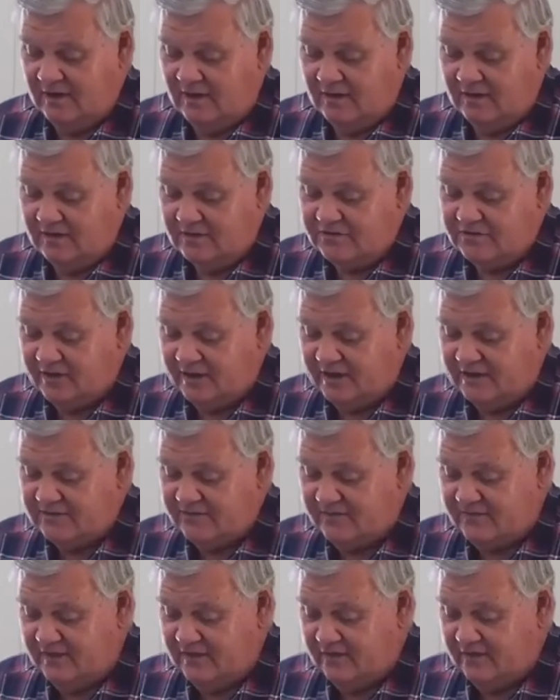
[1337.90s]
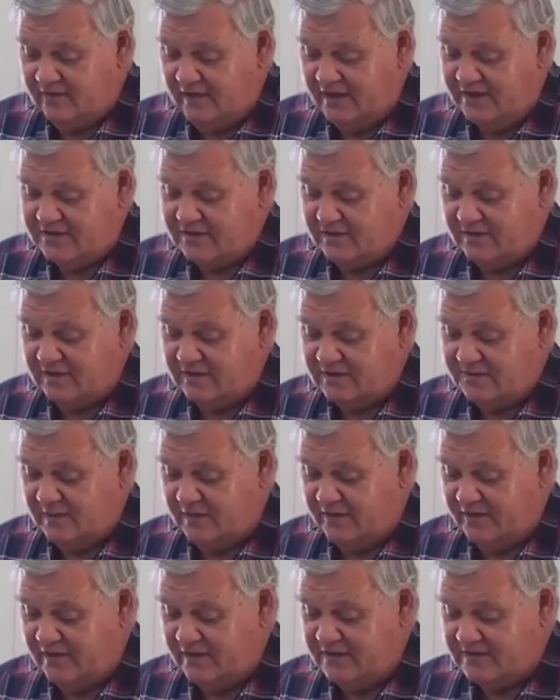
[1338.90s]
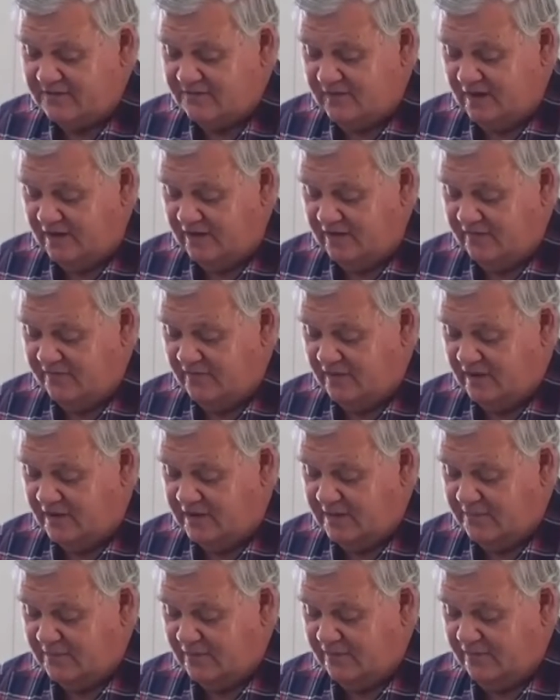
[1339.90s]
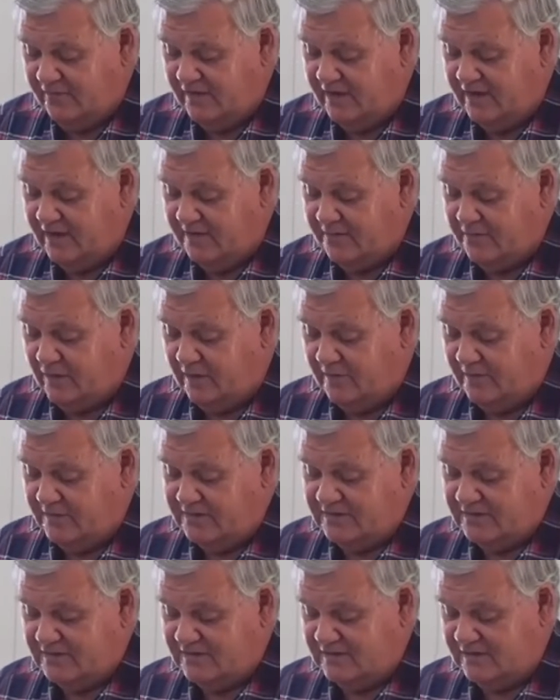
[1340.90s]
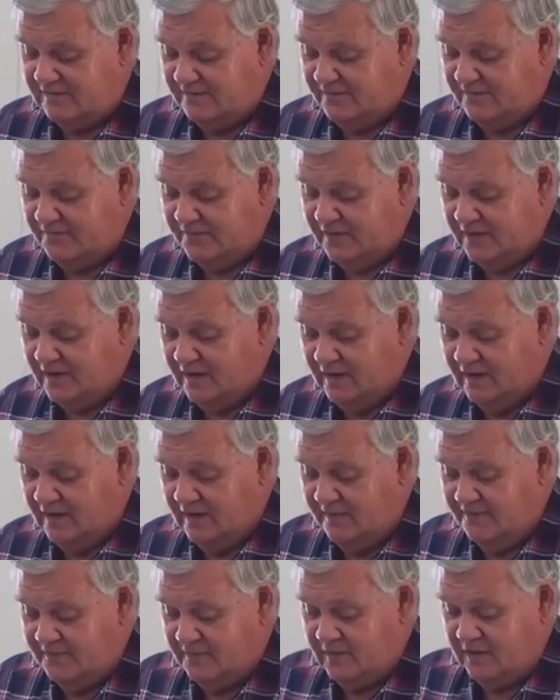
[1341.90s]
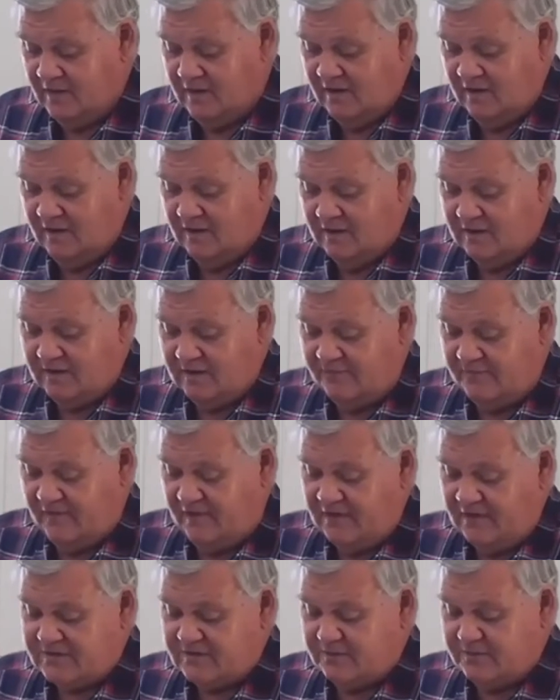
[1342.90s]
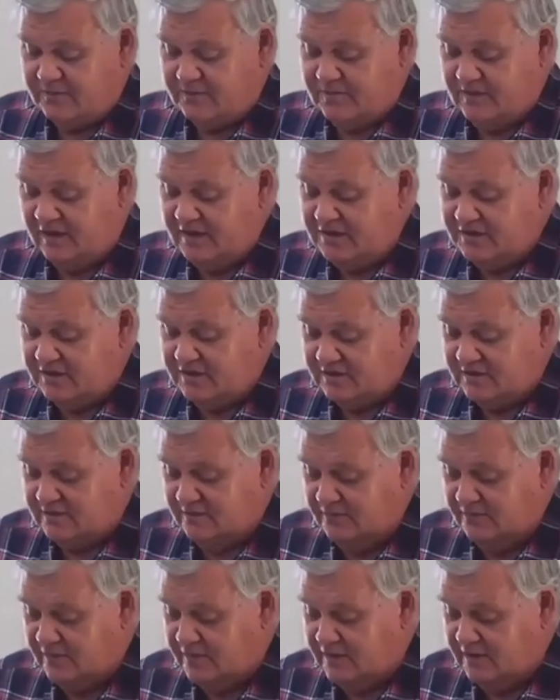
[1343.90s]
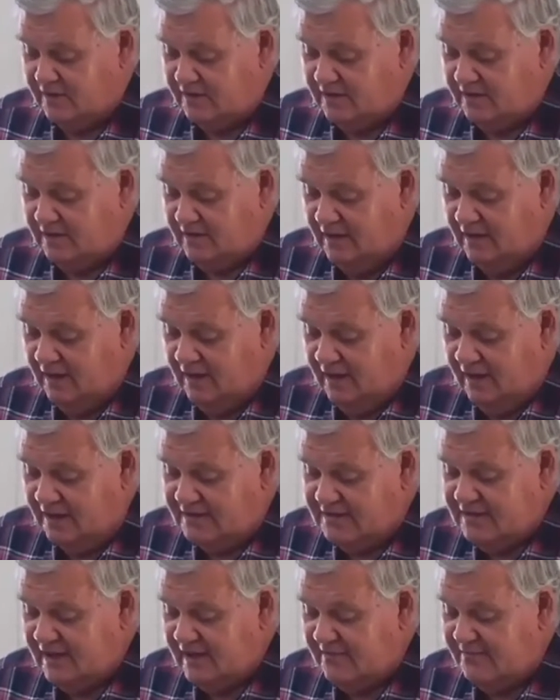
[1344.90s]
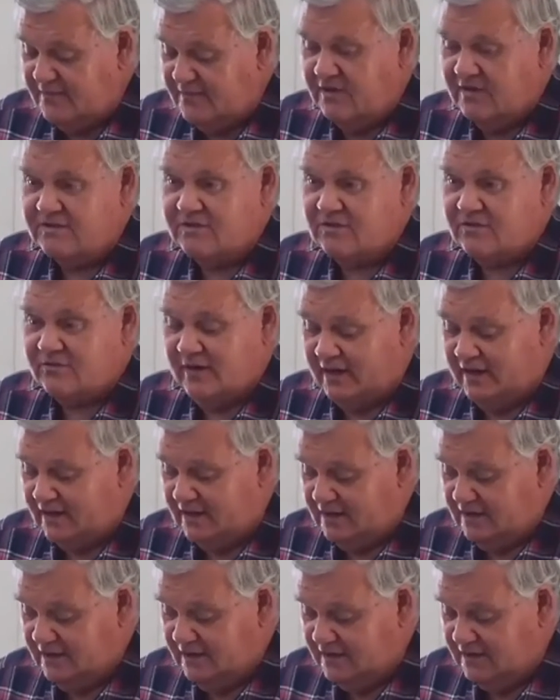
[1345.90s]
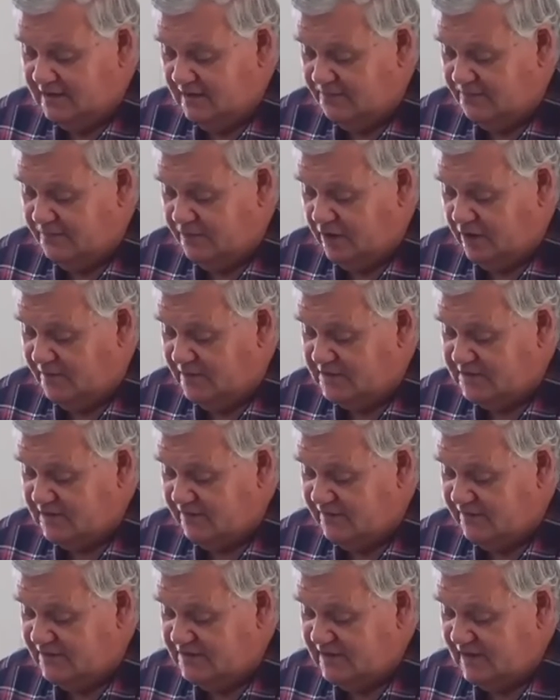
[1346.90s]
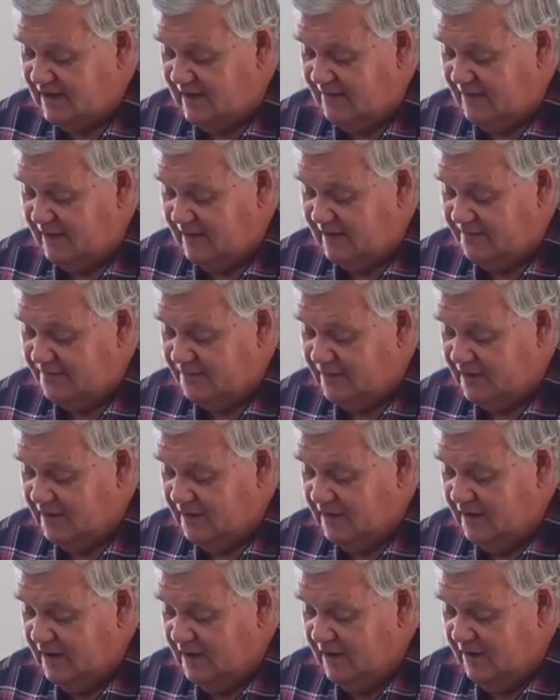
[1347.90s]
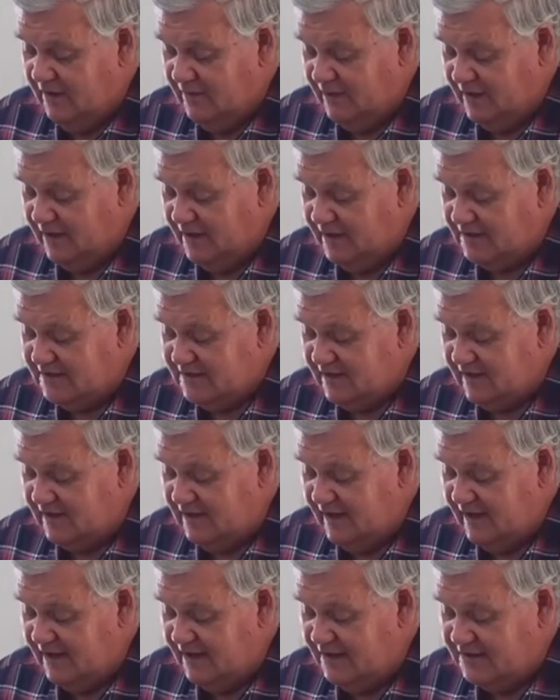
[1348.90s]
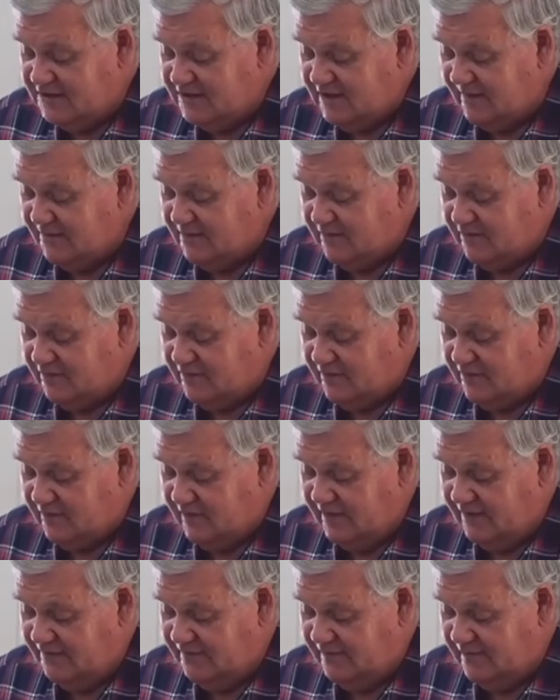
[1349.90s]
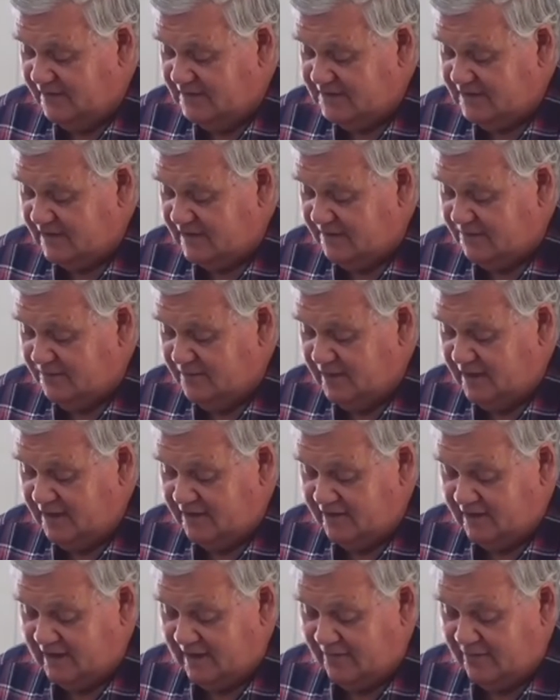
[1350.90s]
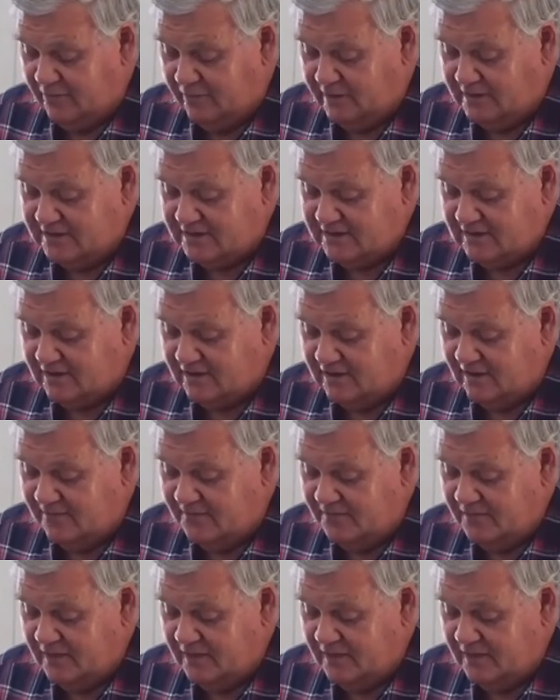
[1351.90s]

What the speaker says: The transfiguration experience verified the prophetic promise. The false teachers would attempt to discredit the promise of his coming. And we're going to see that in chapter 3 of 2 Peter in a couple of weeks' time.